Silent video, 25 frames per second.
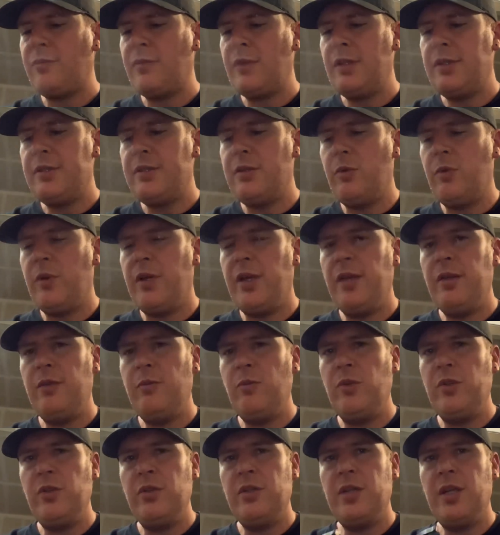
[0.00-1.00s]
So
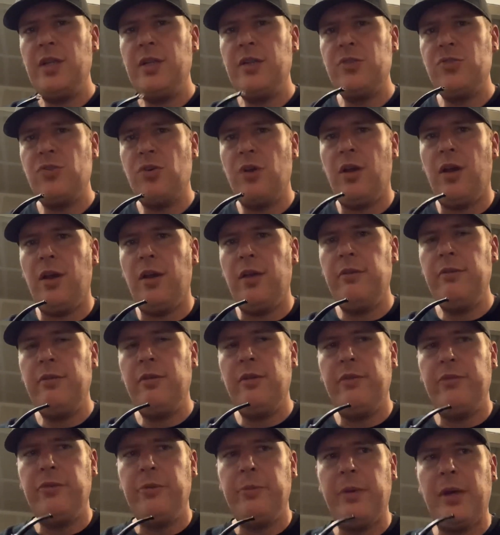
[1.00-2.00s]
when you take a draw
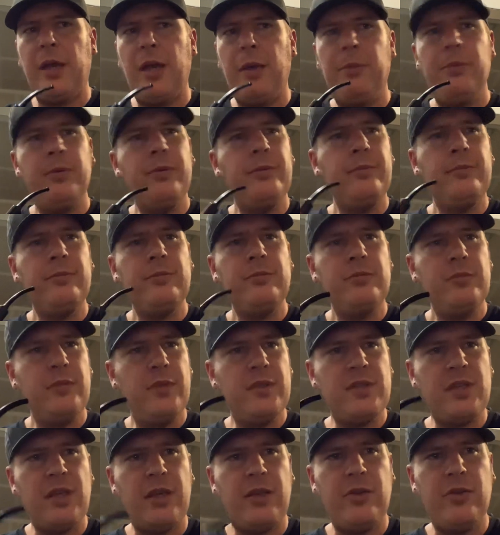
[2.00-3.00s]
of the pipe,
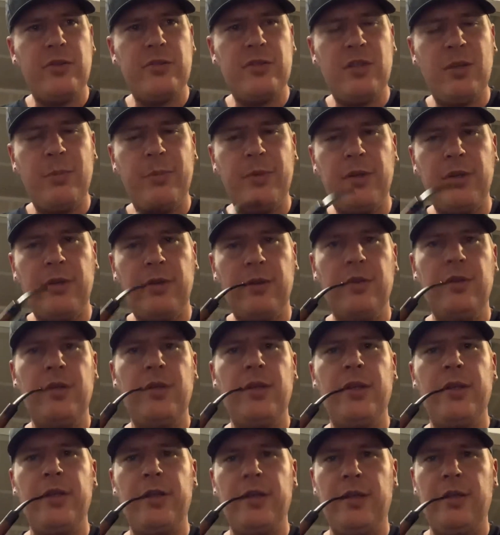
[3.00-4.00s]
it's like you're sipping
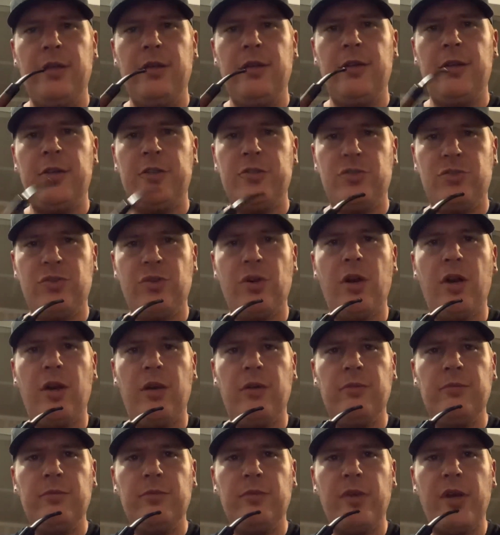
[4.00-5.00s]
a straw,
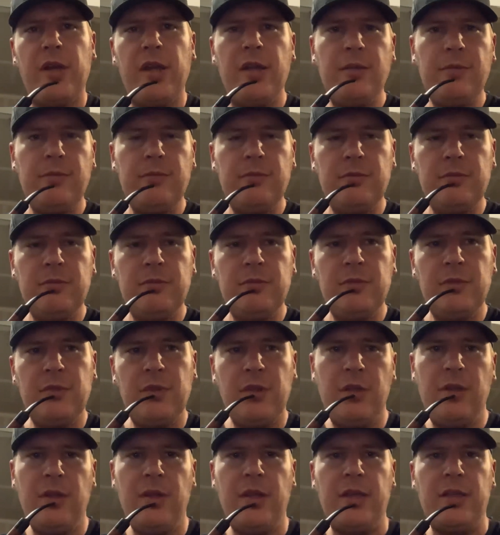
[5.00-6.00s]
right?
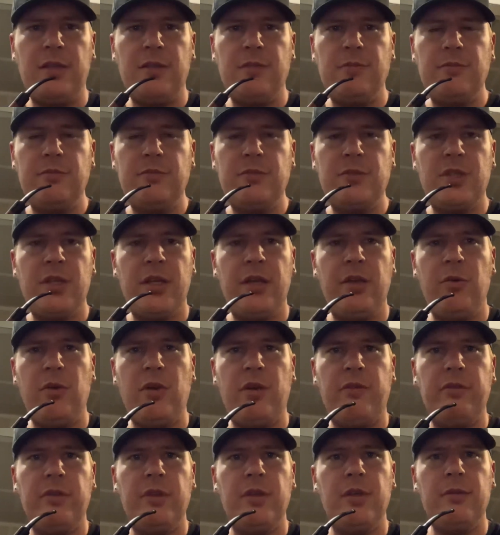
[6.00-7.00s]
Like, say you
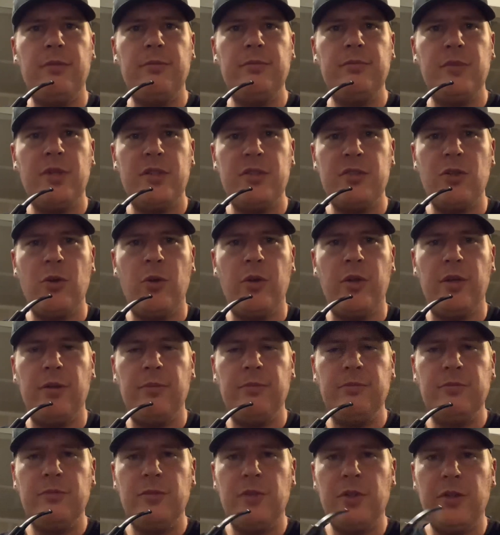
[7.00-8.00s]
have a soda
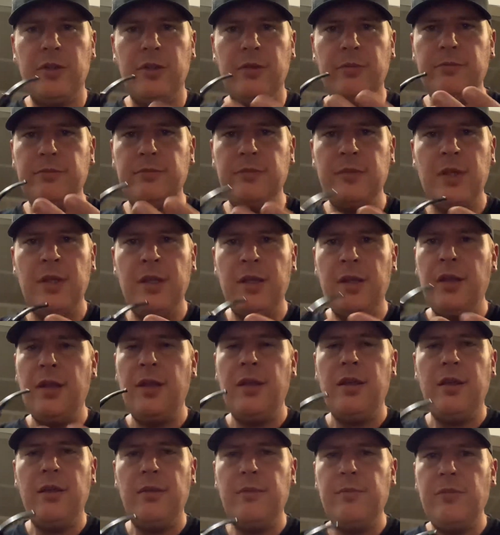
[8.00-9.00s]
or
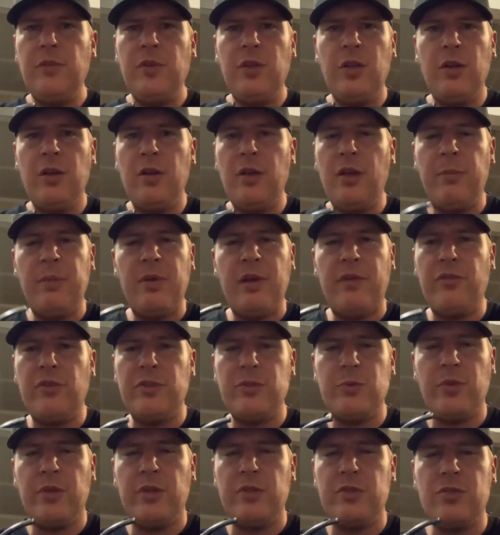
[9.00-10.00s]
a beverage
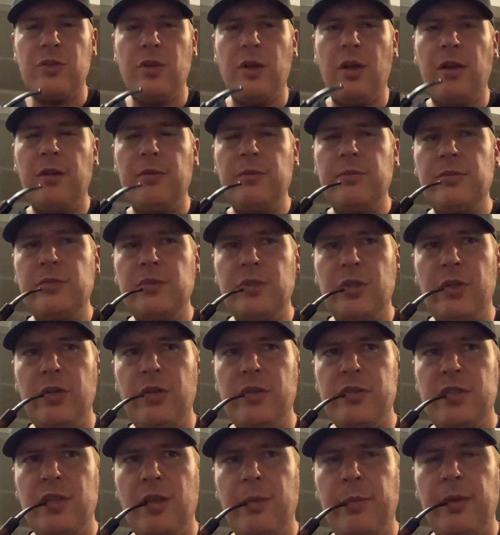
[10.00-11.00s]
with a straw, so you're
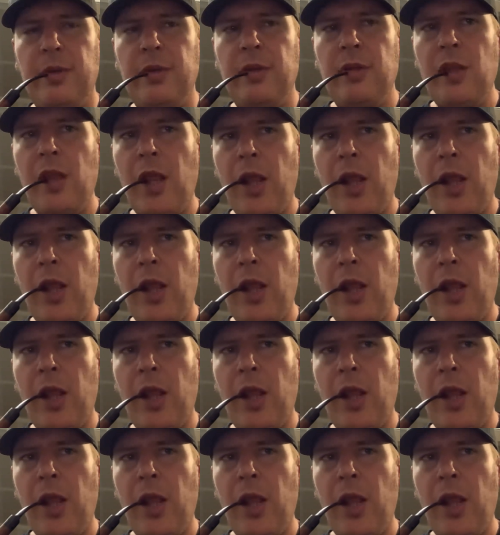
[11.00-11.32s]
sipping.